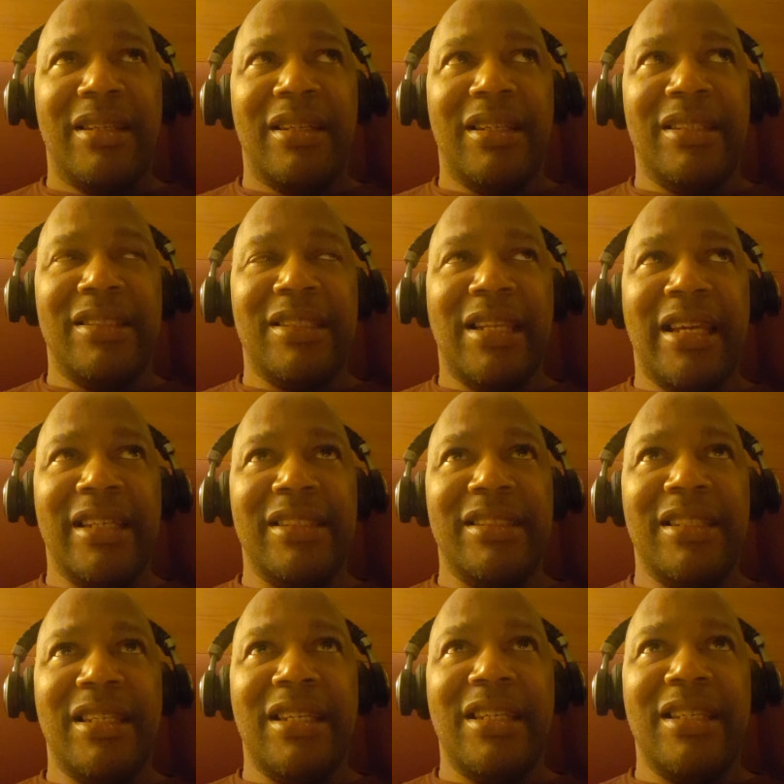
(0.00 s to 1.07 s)
It's like
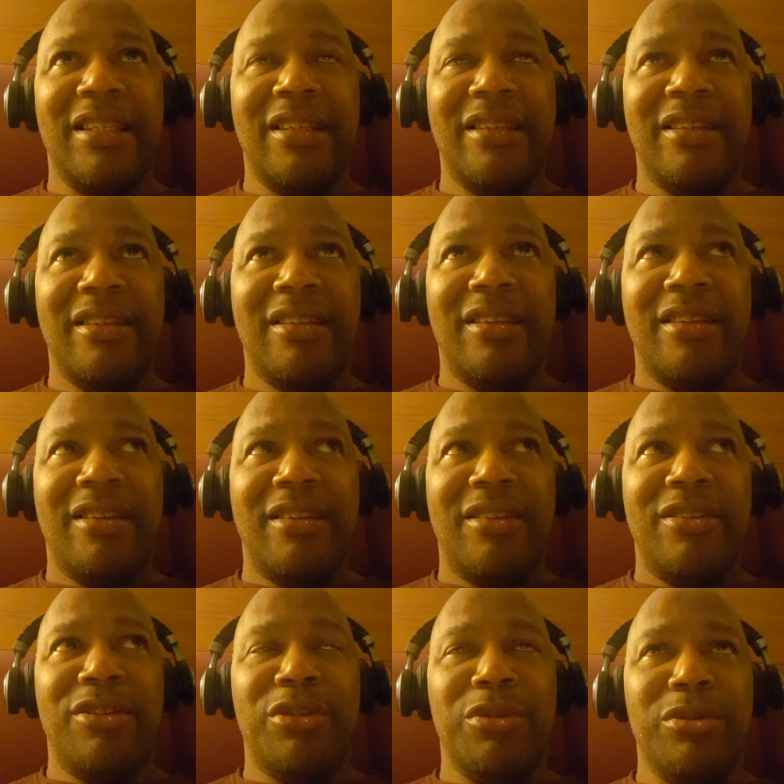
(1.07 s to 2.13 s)
saying
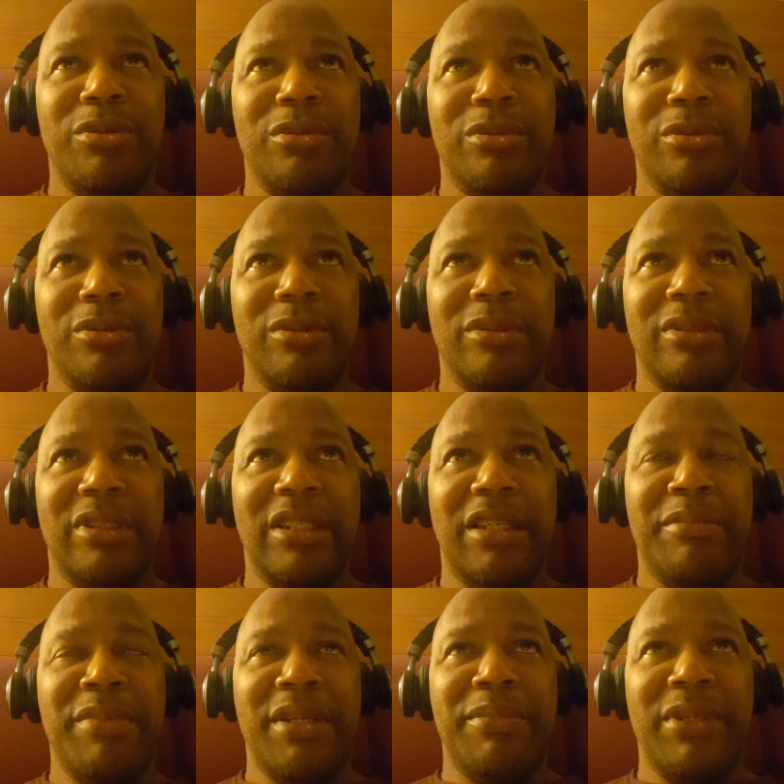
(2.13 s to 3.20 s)
a
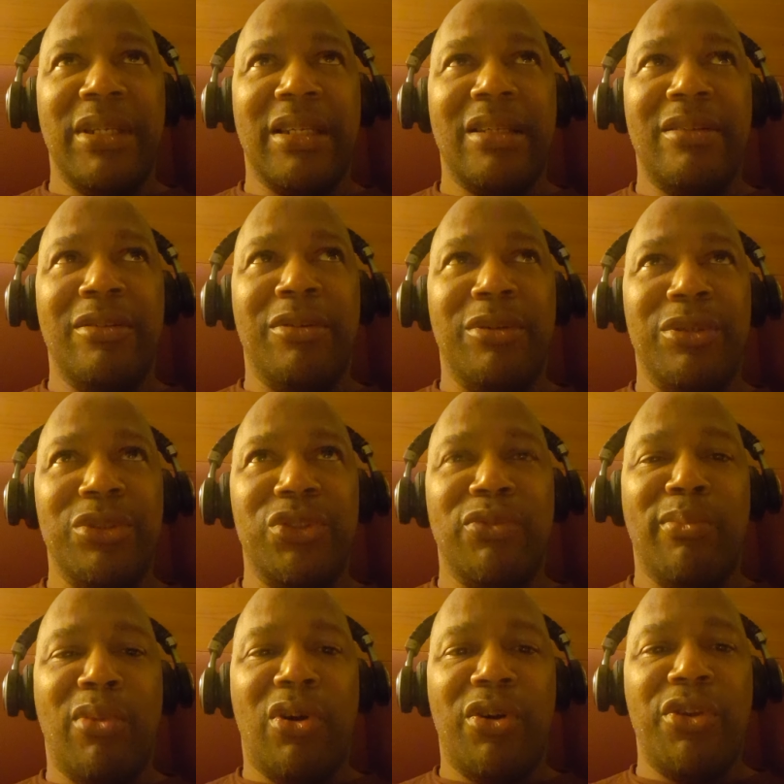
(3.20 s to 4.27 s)
baby grows
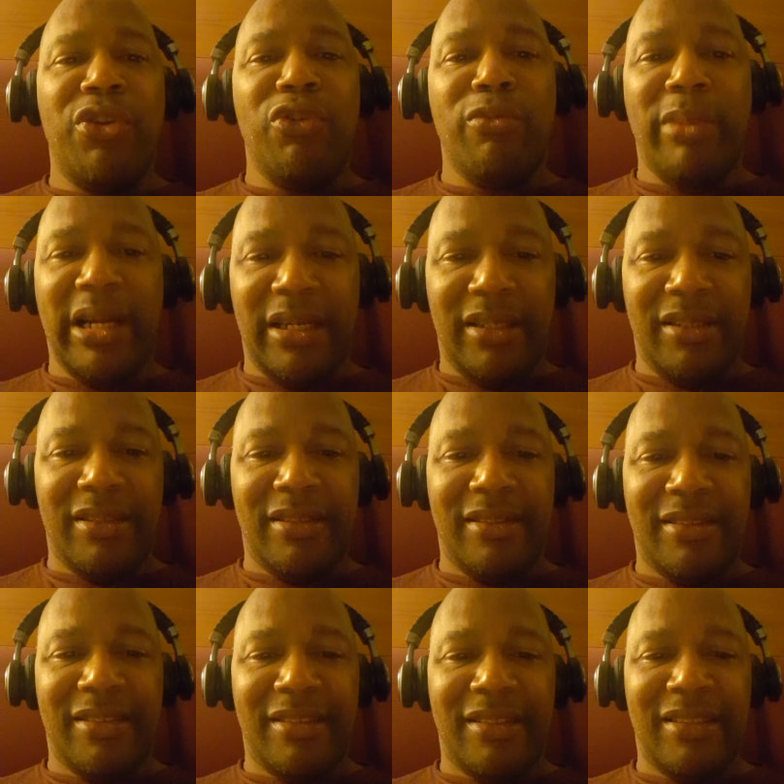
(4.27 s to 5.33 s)
more human
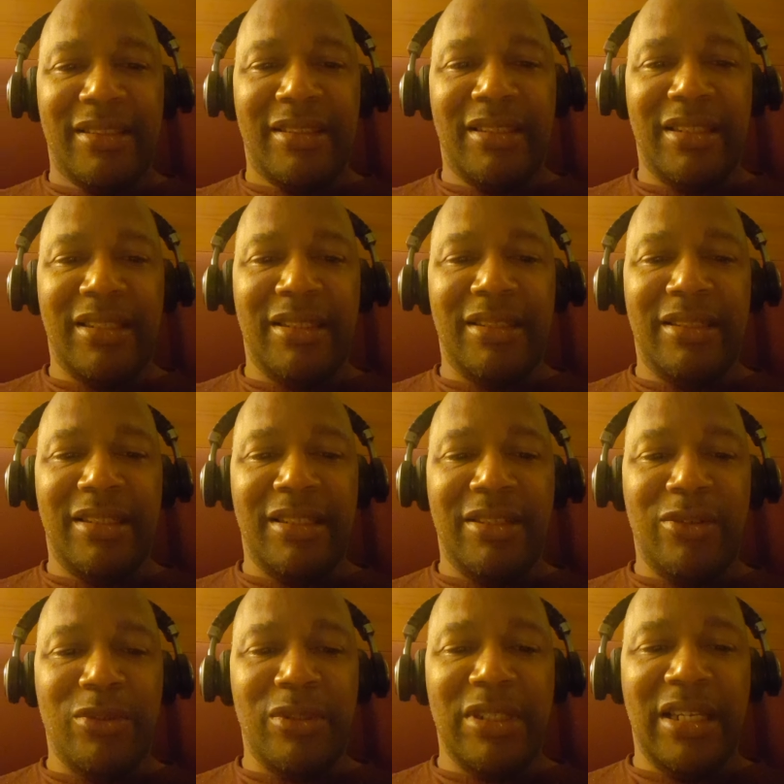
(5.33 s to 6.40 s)
the
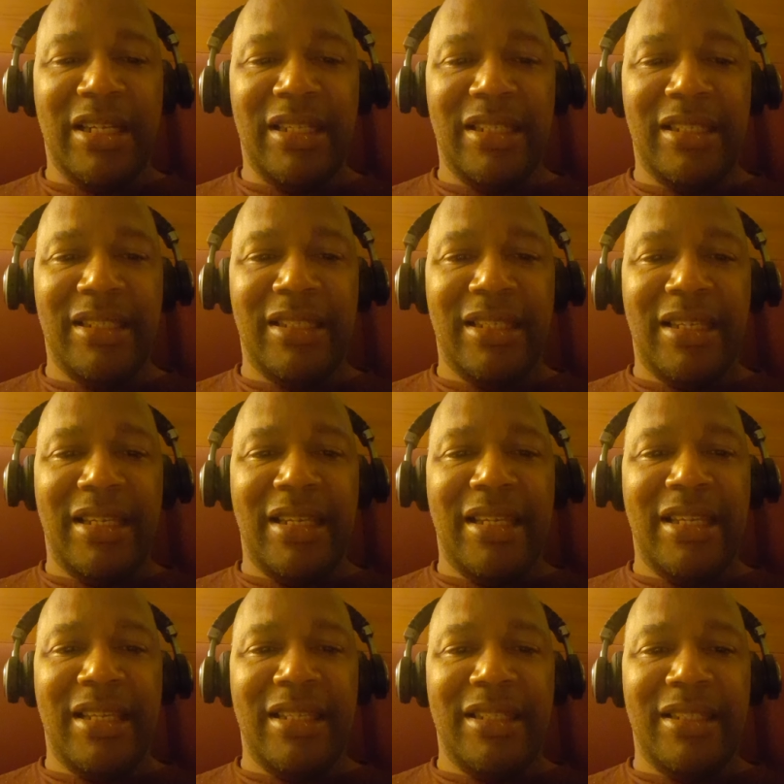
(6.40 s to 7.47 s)
older
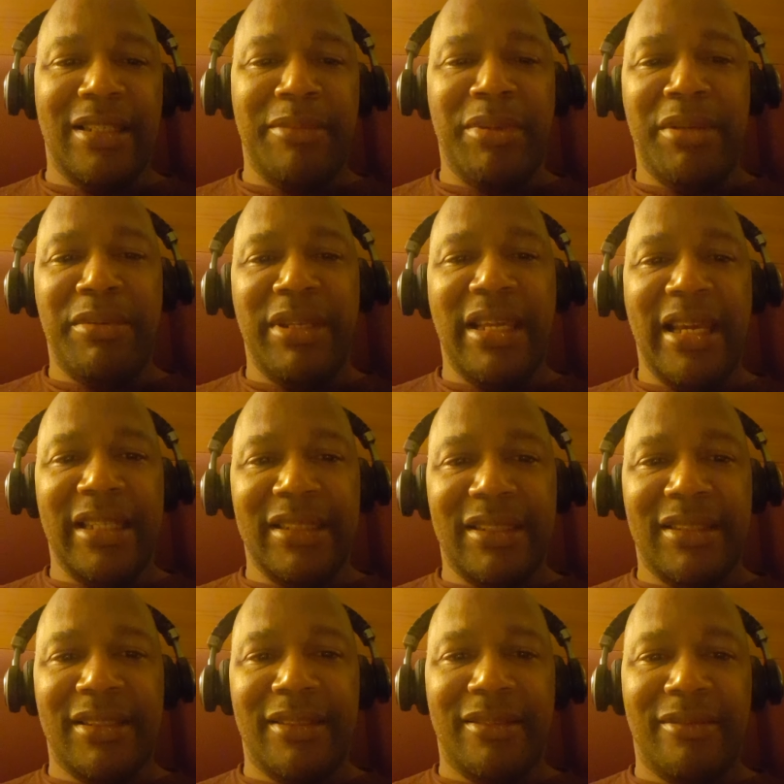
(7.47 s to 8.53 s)
the baby
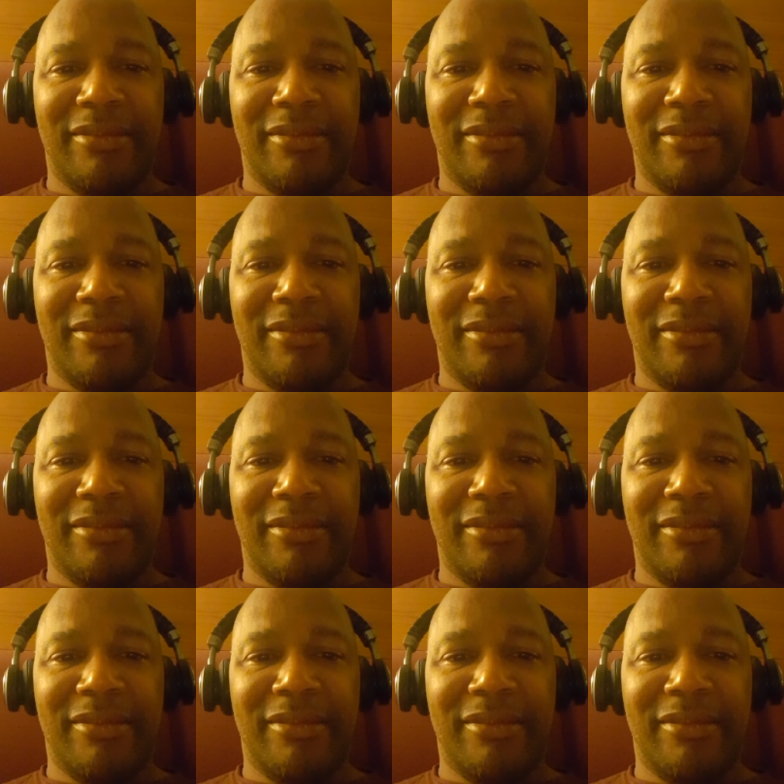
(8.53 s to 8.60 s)
gets.